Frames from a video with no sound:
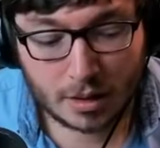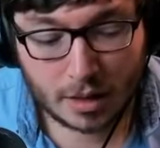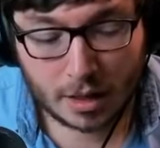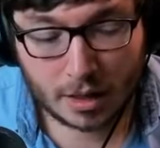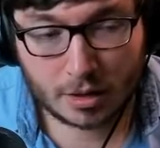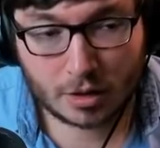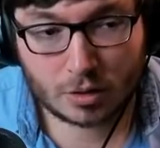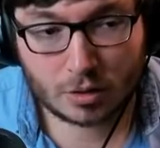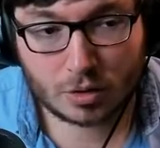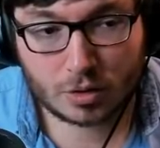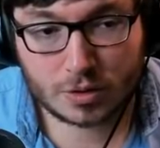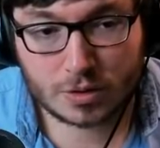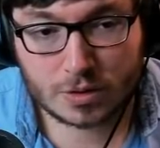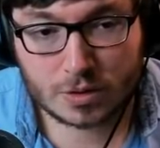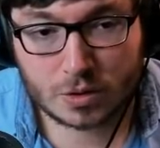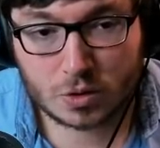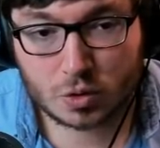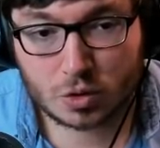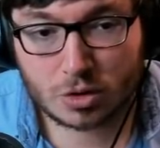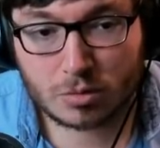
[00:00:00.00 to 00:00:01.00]
At no cost
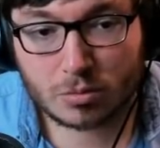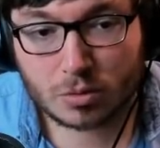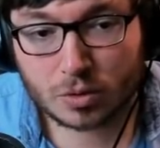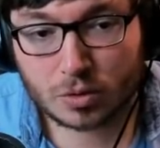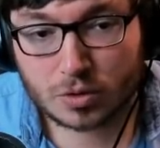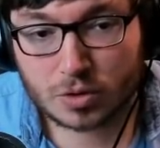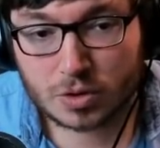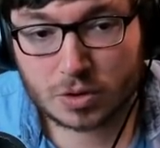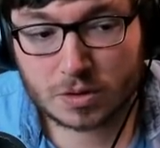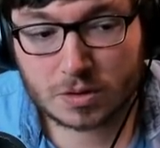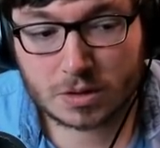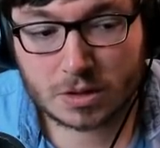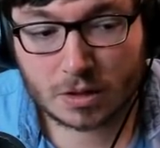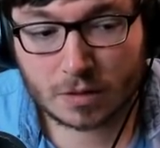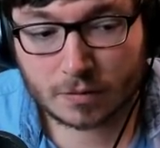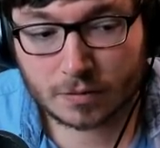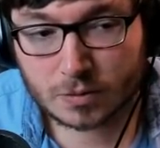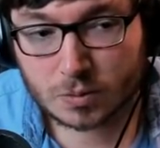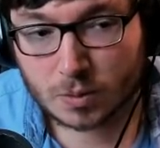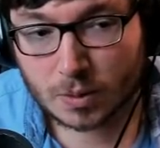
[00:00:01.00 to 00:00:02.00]
to the stream or to
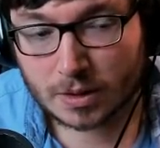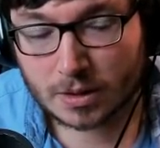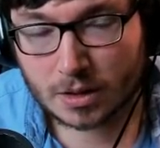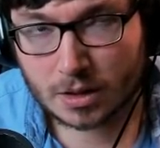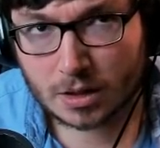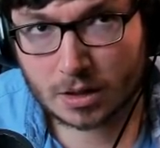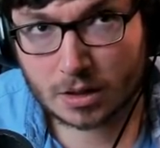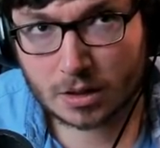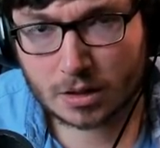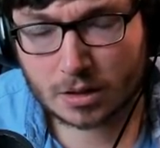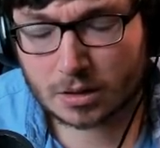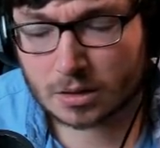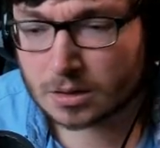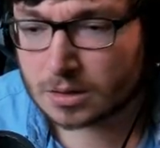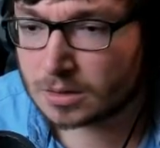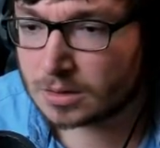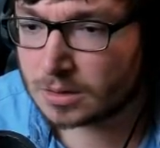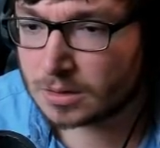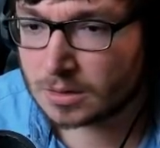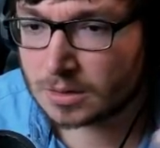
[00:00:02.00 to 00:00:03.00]
yourself, a
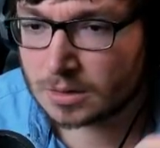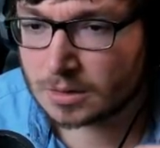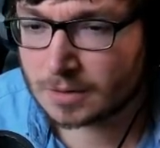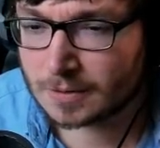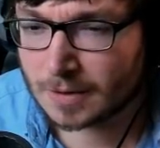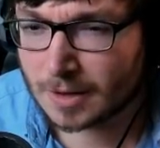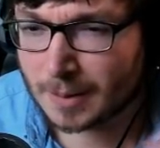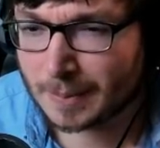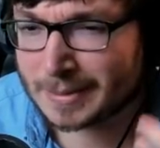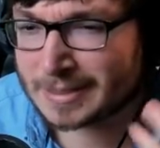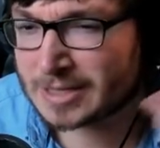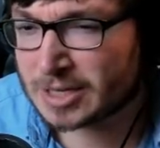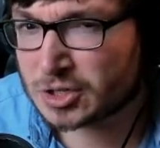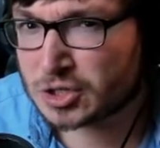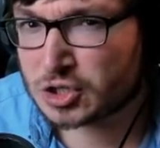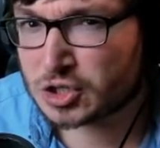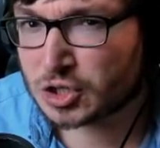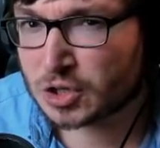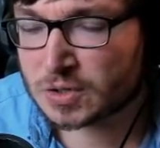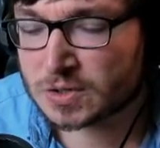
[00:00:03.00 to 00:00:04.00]

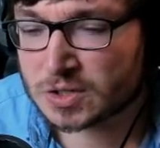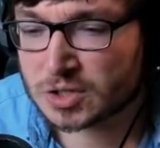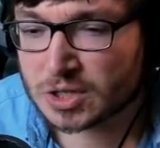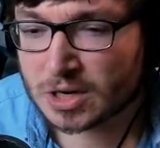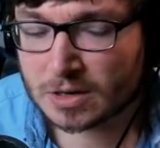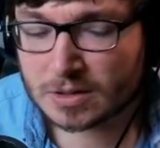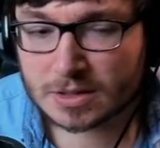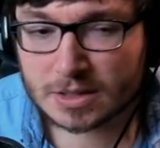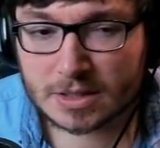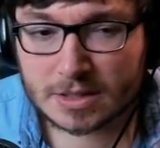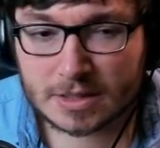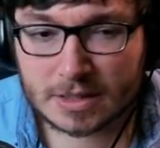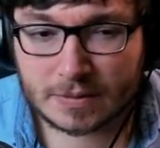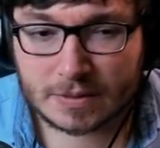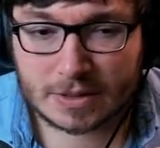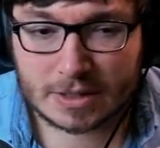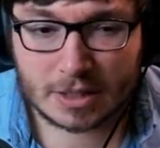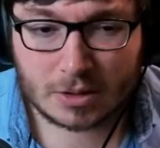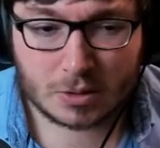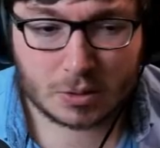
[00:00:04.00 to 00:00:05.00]
percentage goes to charity. It's either
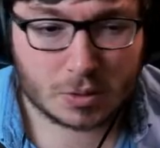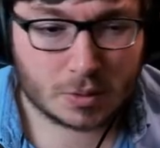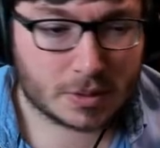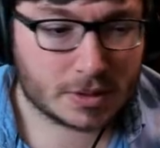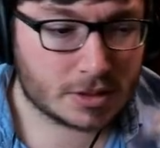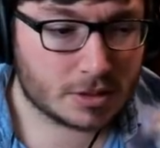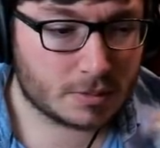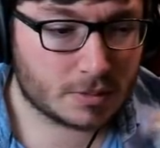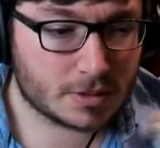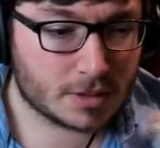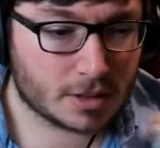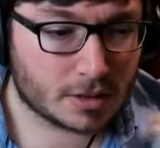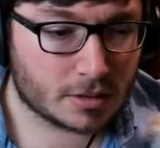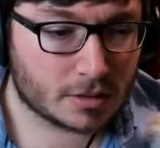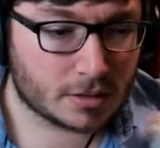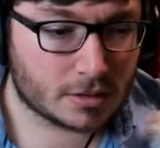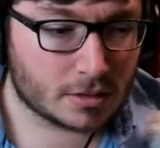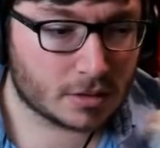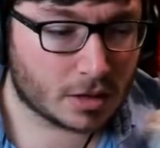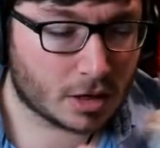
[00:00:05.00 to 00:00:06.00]
10 or 20%. Can't
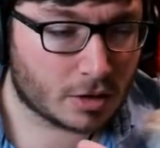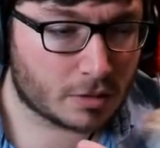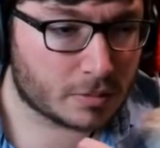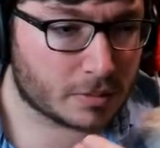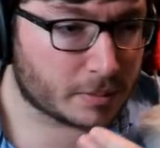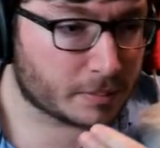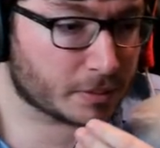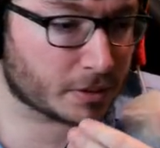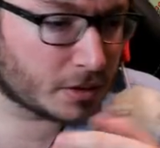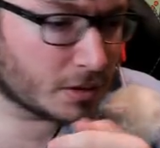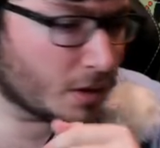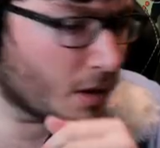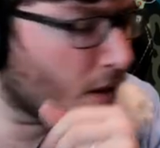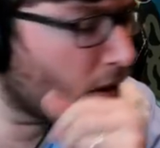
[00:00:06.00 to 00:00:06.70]
remember.